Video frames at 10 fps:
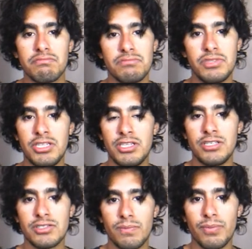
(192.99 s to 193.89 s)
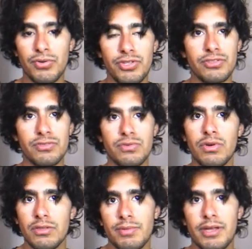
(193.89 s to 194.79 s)
this component
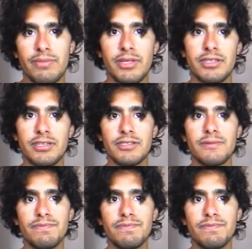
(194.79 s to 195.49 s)
won't be updated.